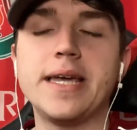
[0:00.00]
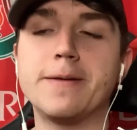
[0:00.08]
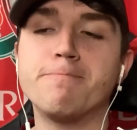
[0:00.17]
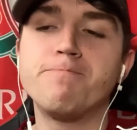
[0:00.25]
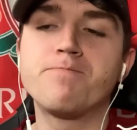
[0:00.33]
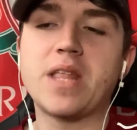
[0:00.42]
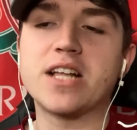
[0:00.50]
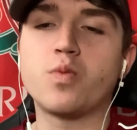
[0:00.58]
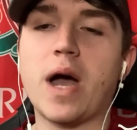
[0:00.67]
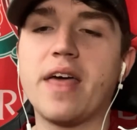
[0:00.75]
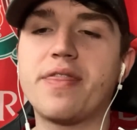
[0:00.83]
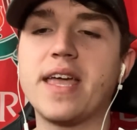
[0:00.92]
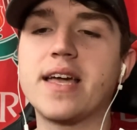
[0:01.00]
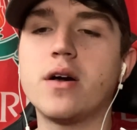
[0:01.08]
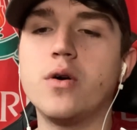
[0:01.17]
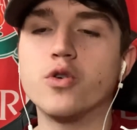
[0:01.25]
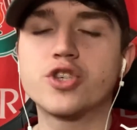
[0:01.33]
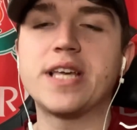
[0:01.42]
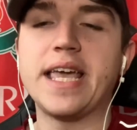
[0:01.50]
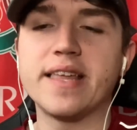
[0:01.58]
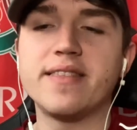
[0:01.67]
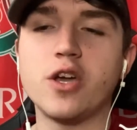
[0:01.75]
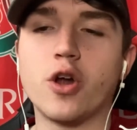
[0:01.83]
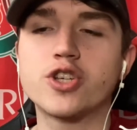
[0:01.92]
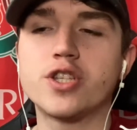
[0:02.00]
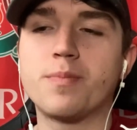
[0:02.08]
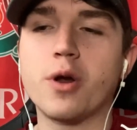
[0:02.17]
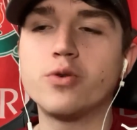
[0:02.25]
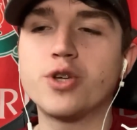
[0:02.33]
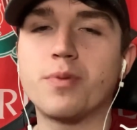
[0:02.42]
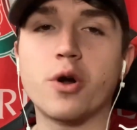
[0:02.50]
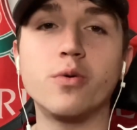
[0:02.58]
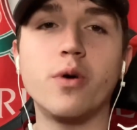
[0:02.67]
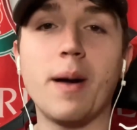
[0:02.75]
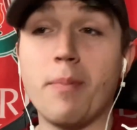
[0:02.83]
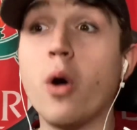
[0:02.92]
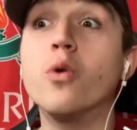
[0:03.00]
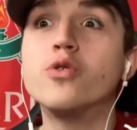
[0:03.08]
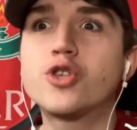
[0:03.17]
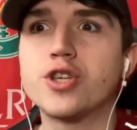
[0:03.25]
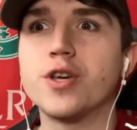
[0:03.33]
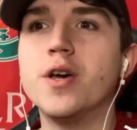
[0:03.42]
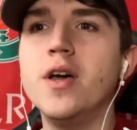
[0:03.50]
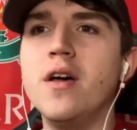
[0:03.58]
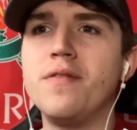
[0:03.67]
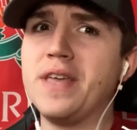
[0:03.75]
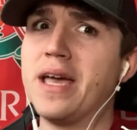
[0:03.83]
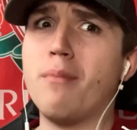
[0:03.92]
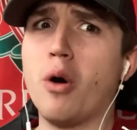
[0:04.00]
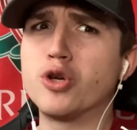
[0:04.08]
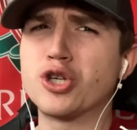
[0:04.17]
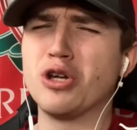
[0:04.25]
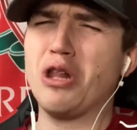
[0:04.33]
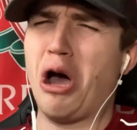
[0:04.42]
And that's why I think us taking the honest approach opposed to the emotional,